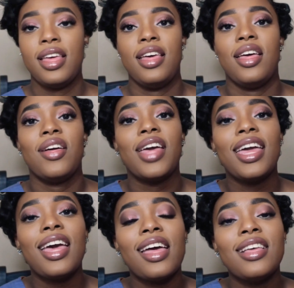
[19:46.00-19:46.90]
Okay
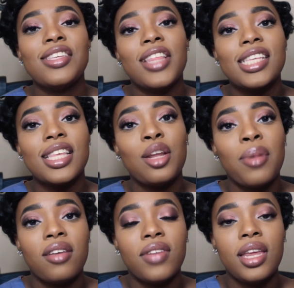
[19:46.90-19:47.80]
guys, so that's the end of
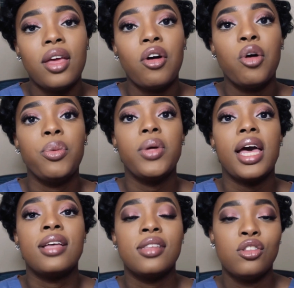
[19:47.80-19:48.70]
my video. I hope you
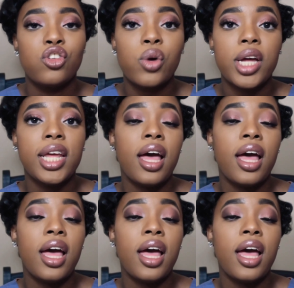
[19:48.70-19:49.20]
guys enjoyed it.